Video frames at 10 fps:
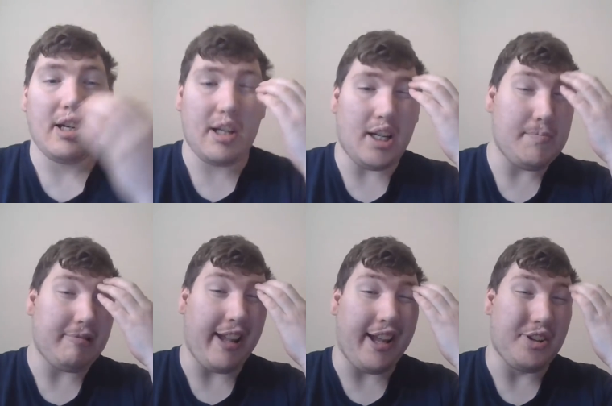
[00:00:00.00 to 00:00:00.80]

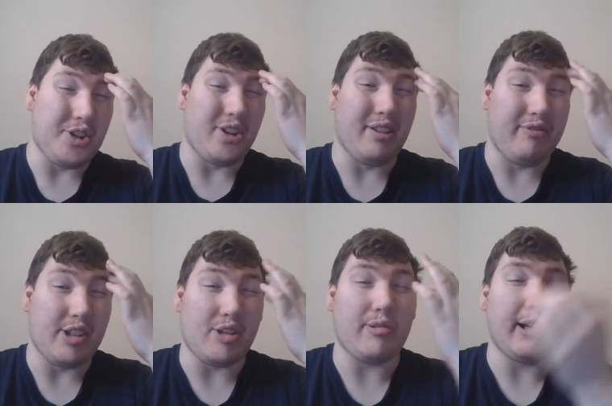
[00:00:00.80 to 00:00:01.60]
comprehension of the
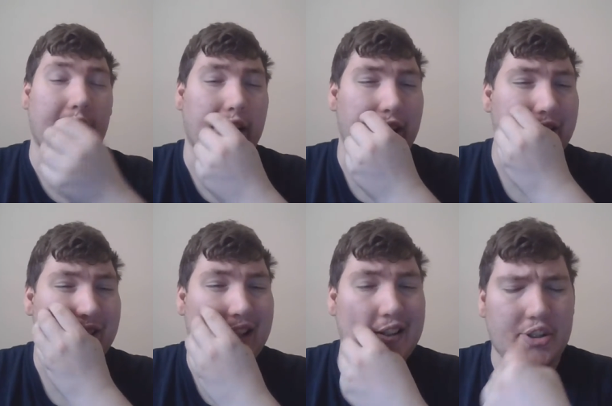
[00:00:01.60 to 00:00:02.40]
storyline and
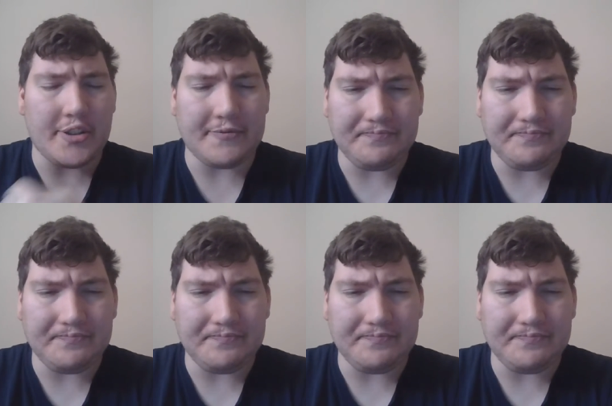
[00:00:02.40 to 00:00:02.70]
such.